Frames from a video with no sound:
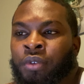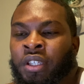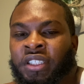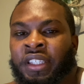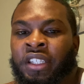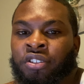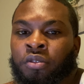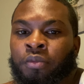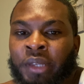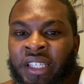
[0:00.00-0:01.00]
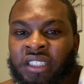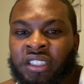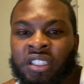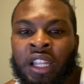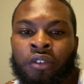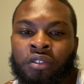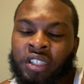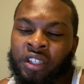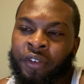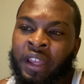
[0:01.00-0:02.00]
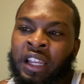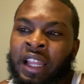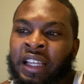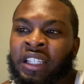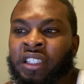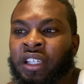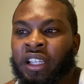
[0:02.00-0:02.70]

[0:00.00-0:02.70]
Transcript: we extend you business loans and credit line